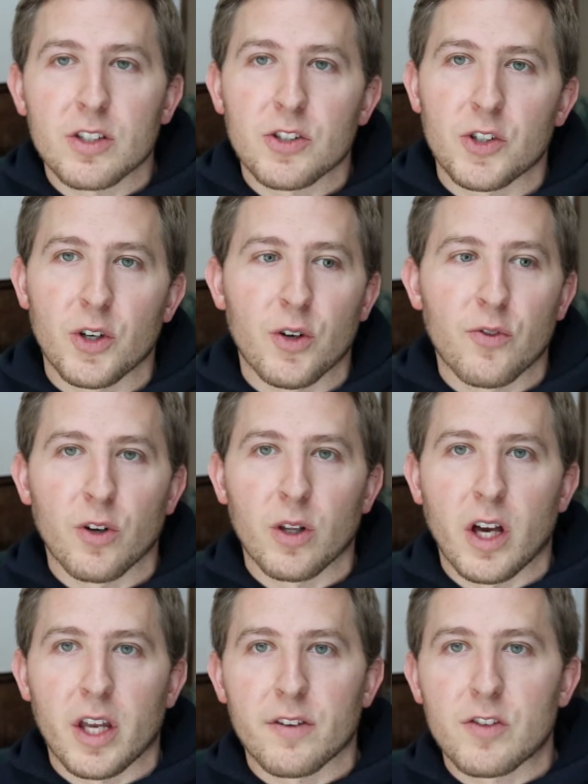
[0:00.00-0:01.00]
So for a
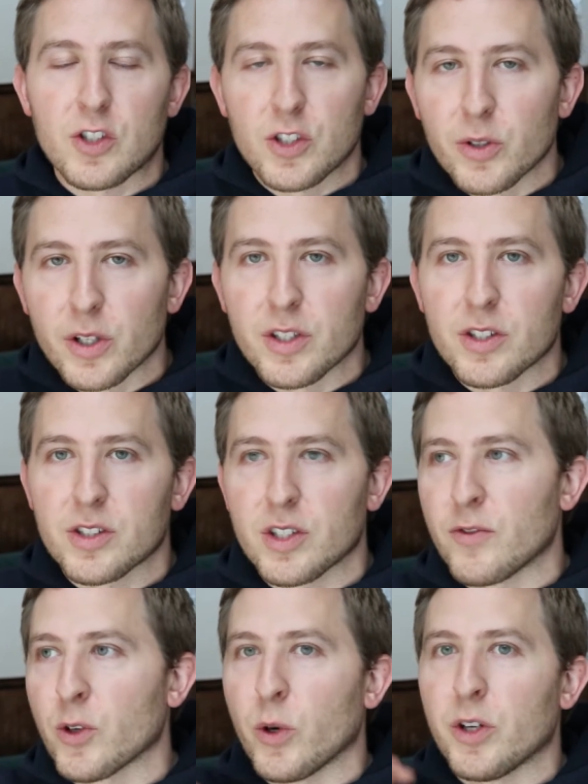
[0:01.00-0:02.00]
lot of students,
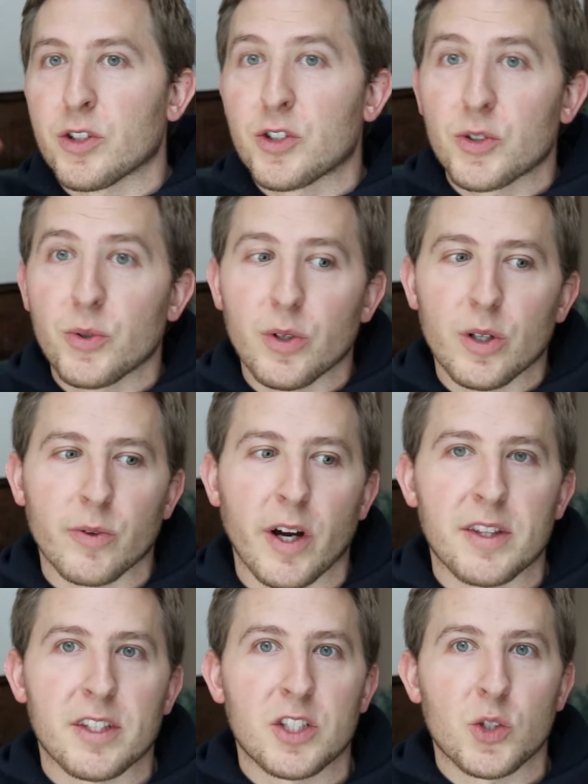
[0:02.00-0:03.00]
if you're going to school,
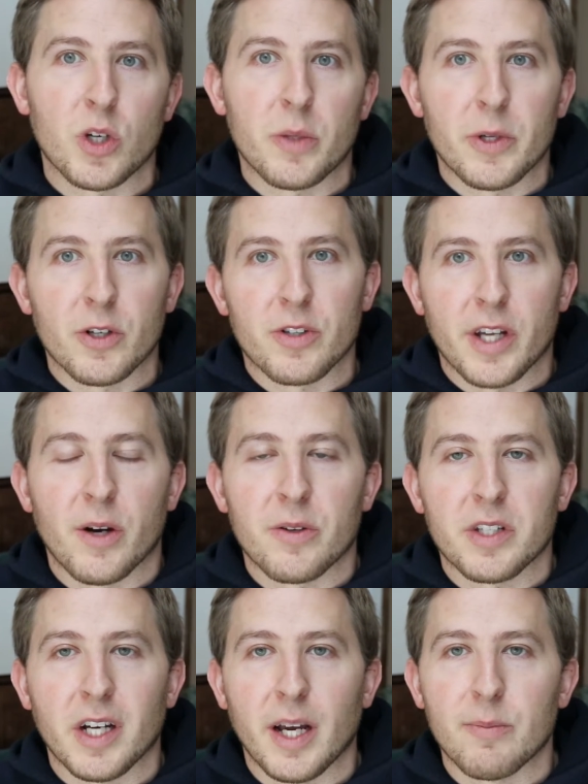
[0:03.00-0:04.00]
right, this is going to be your
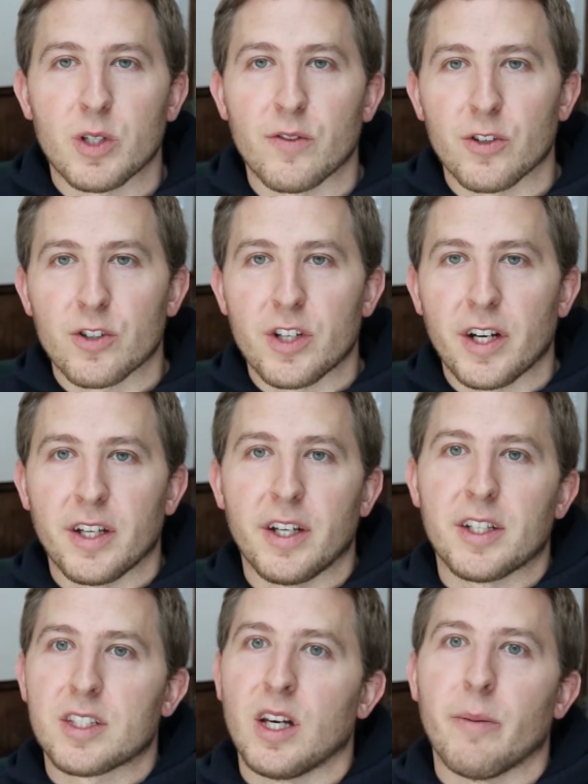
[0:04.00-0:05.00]
downtime. So if you're
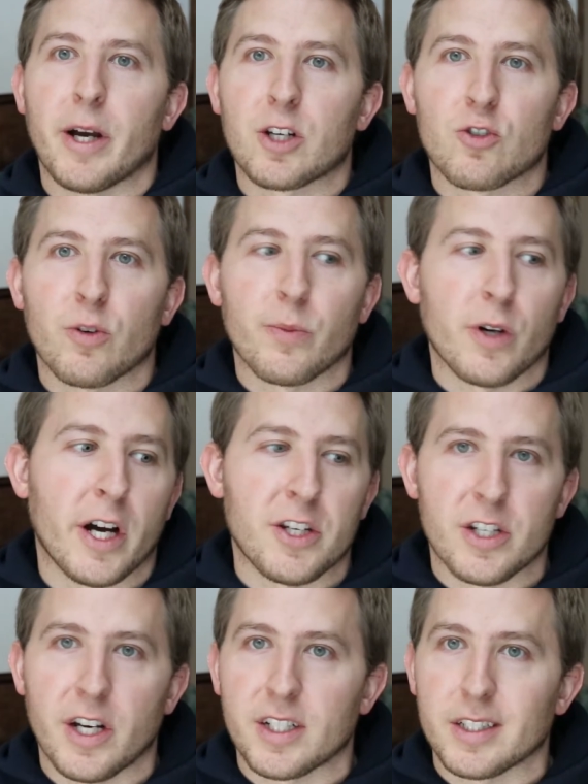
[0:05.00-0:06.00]
studying some extra
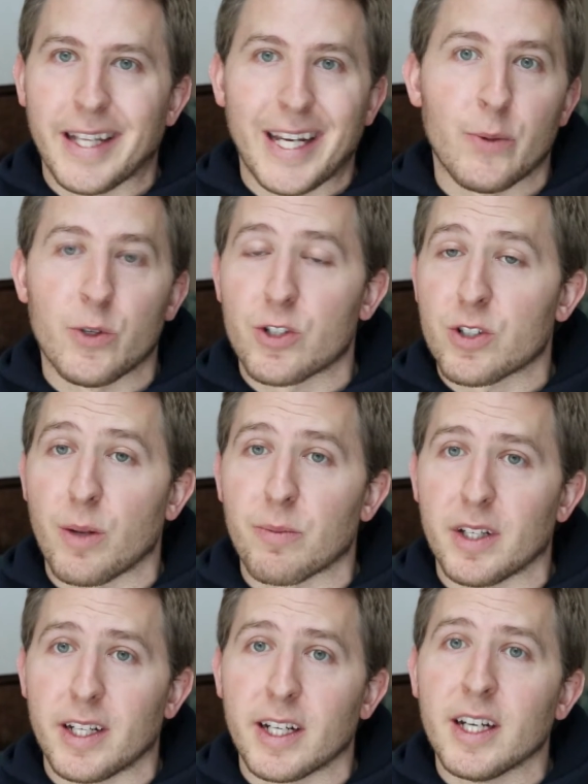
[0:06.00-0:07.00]
project, language or
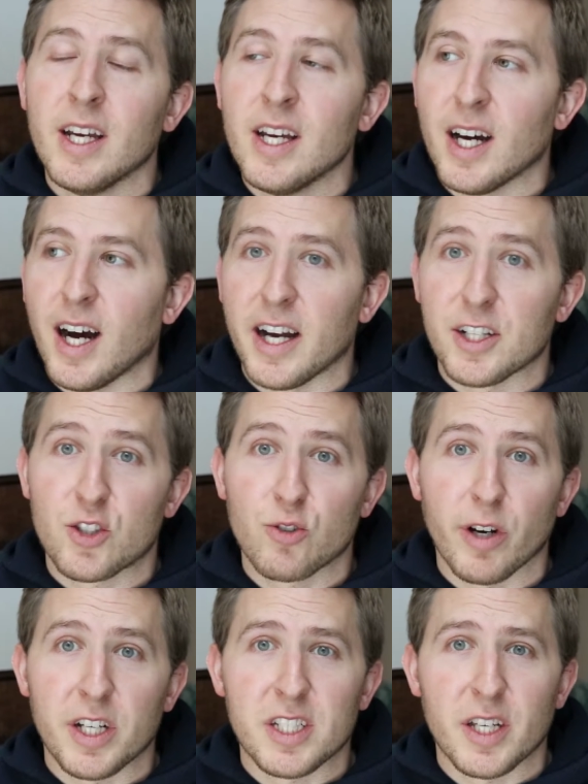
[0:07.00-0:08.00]
something, uh, it's
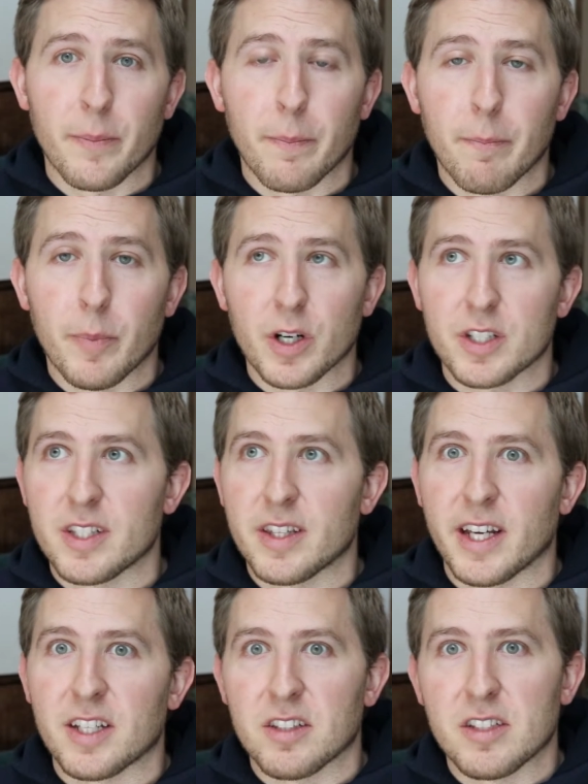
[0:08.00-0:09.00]
great to get books and
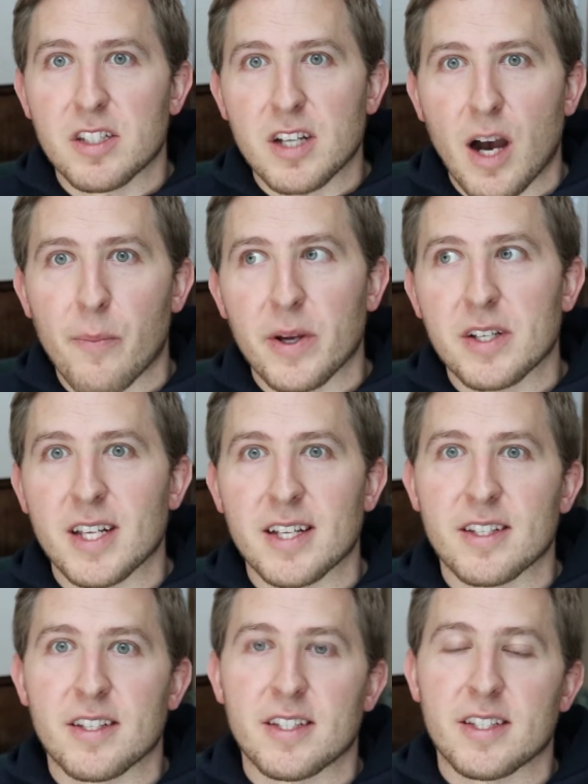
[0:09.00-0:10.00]
things on these topics,
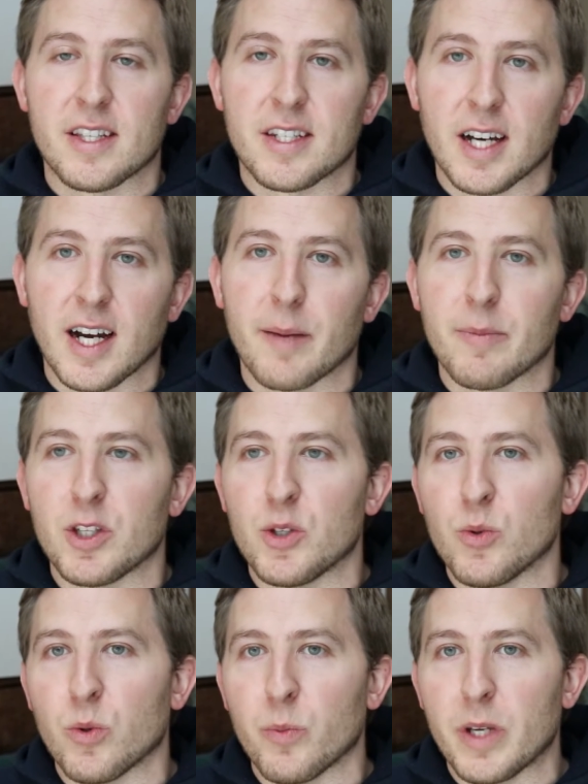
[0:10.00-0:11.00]
as this is the time that
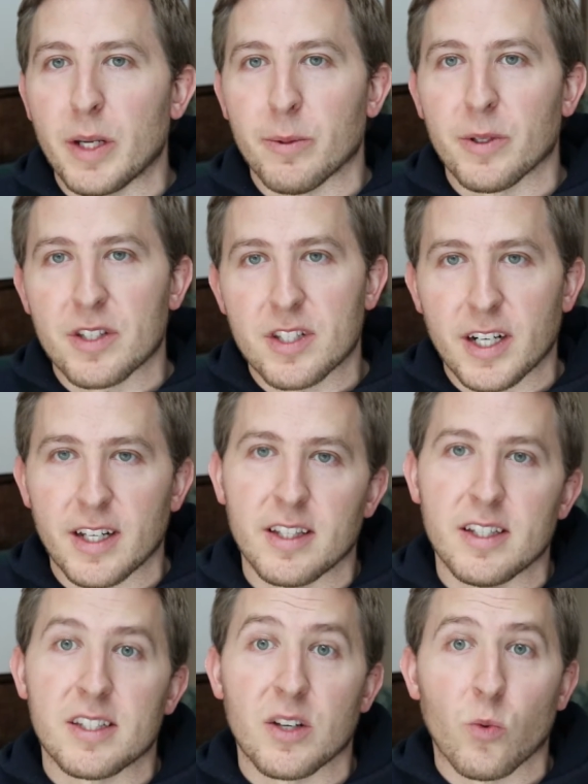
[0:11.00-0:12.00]
you will be able to study
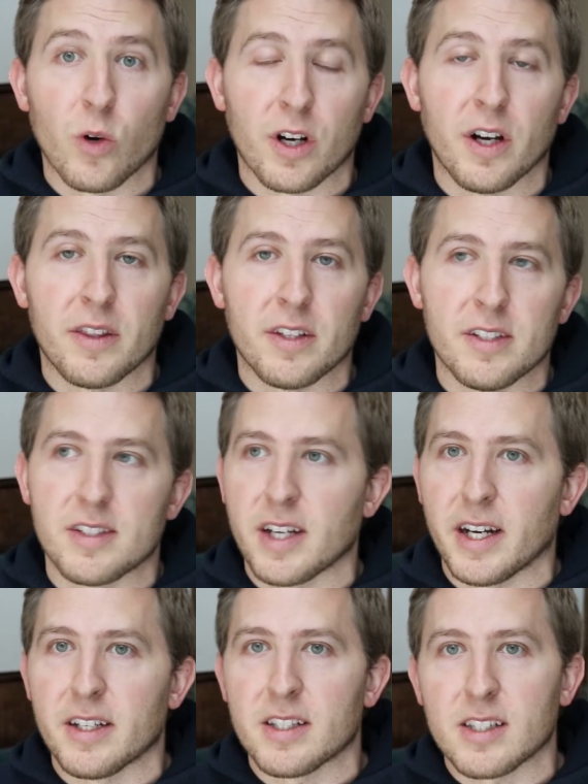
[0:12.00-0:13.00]
these and work on these
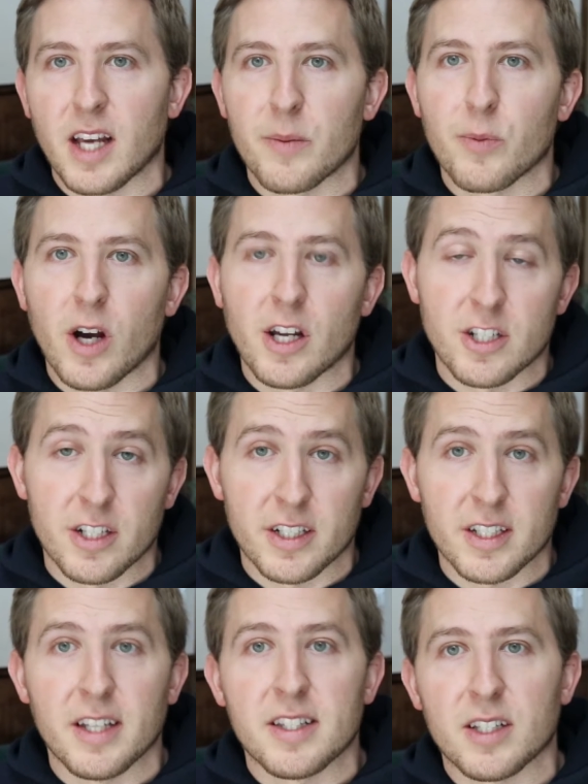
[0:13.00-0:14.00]
kind of side
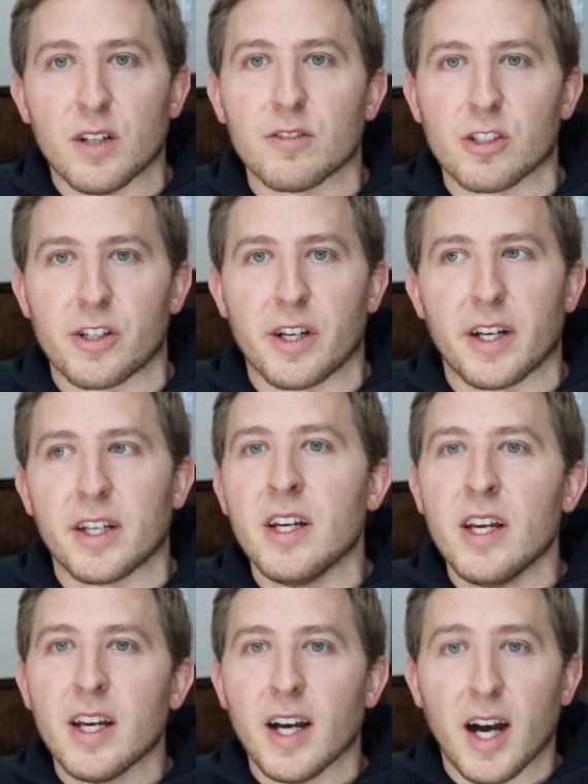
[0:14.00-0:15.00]
project and self-learning
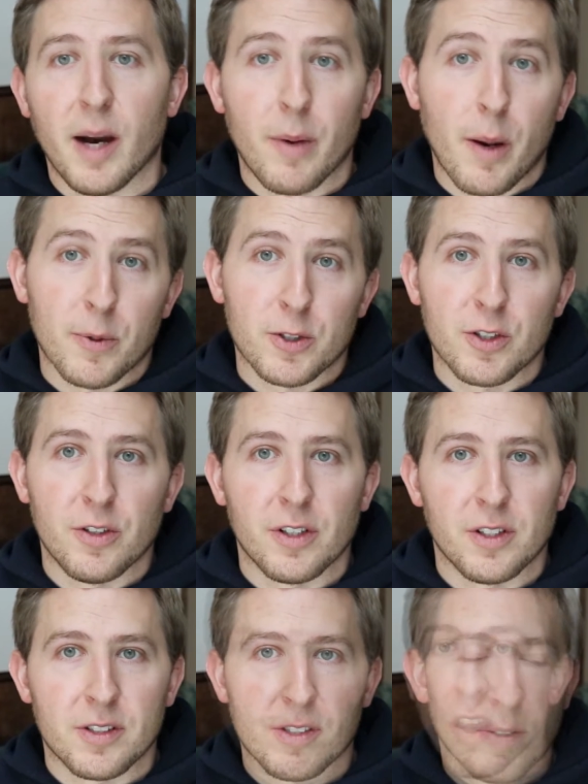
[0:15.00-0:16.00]
um,
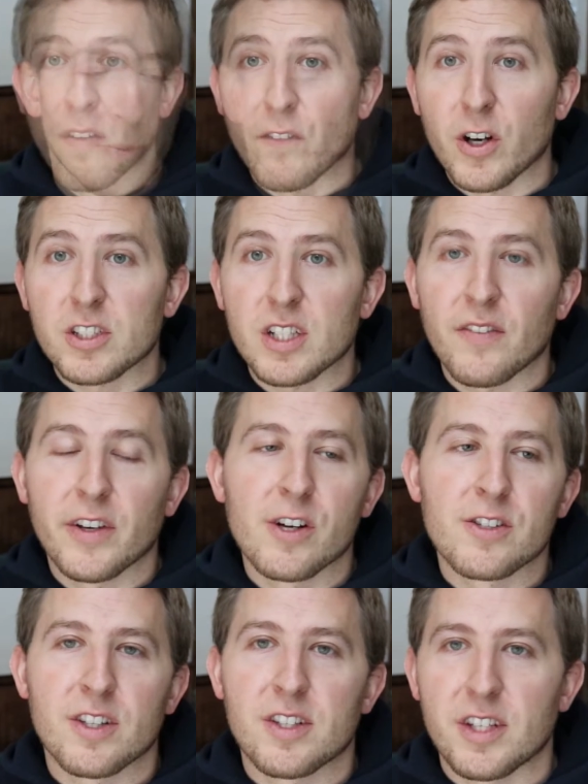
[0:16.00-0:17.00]
opportunities. First off,
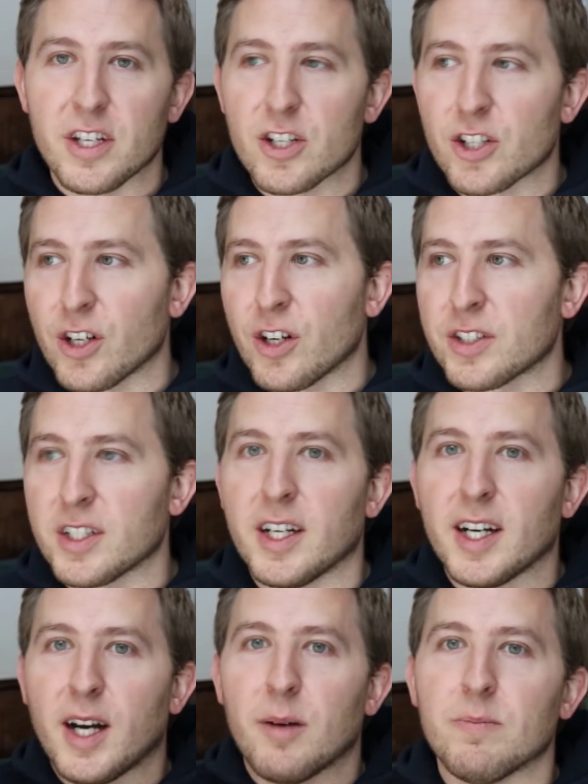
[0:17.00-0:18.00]
here's this t-shirt.
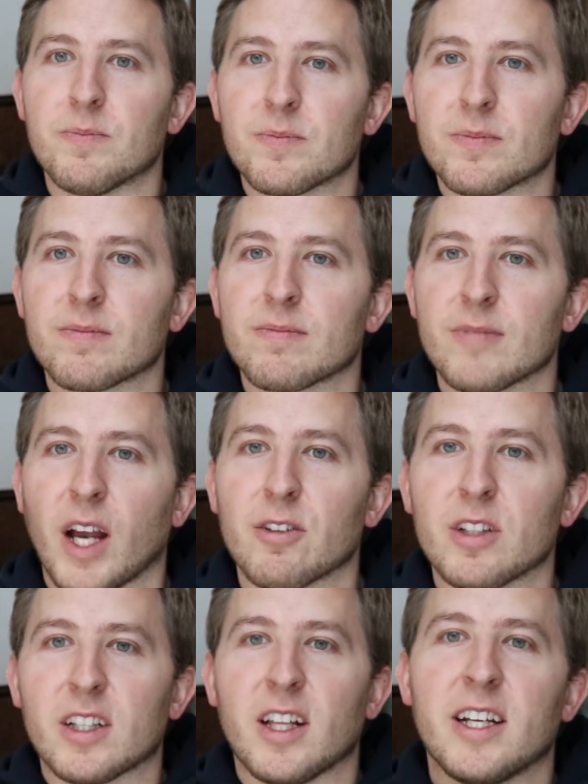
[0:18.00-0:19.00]
Um, I
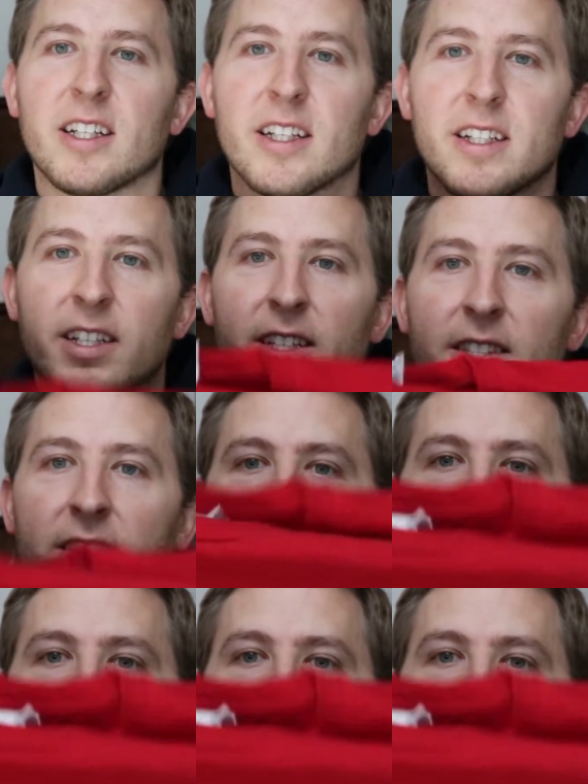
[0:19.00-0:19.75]
really like it. It is